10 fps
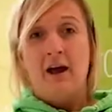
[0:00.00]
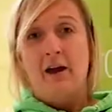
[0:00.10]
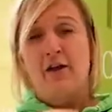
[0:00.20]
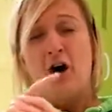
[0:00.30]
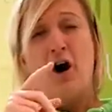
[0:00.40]

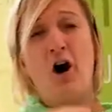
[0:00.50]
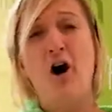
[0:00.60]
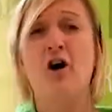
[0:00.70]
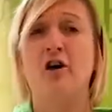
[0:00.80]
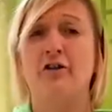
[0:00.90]
the
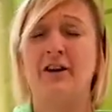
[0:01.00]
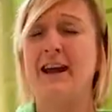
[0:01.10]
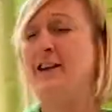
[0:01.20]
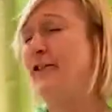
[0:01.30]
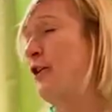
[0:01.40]
heart
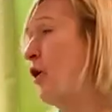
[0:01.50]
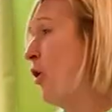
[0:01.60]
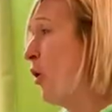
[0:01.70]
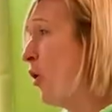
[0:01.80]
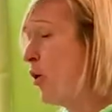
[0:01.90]
is
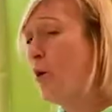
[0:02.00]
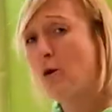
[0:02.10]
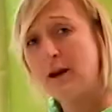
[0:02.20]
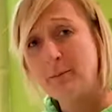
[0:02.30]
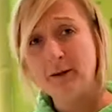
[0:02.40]
the
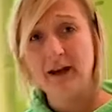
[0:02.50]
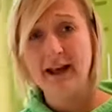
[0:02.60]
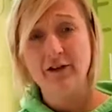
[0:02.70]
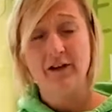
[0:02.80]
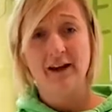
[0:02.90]
only
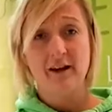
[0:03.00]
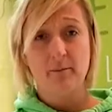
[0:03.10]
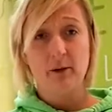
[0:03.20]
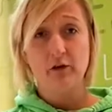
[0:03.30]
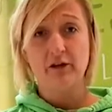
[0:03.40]
place in the
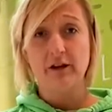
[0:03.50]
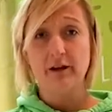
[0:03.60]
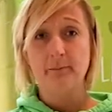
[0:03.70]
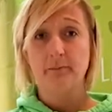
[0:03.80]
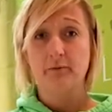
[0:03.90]

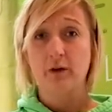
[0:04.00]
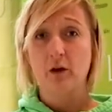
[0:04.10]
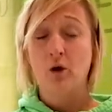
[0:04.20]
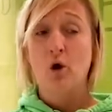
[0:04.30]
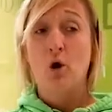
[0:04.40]
body
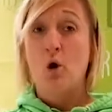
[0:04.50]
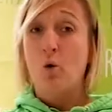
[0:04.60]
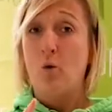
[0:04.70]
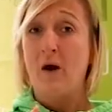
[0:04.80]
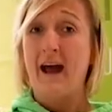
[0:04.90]

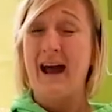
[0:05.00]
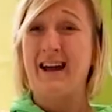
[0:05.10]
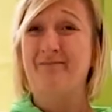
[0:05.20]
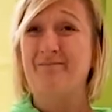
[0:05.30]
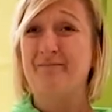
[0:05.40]

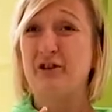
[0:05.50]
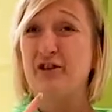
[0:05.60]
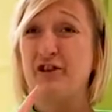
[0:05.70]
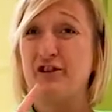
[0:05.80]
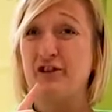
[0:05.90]
where
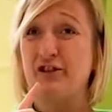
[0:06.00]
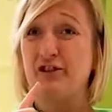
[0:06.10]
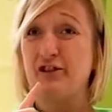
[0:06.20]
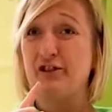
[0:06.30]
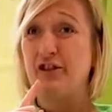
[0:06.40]

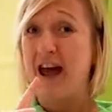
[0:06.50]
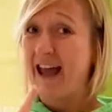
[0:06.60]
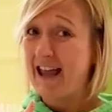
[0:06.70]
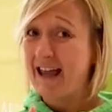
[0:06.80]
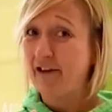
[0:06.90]
there
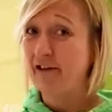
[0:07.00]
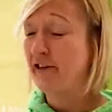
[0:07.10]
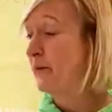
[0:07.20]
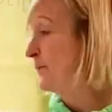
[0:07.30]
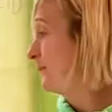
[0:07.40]
is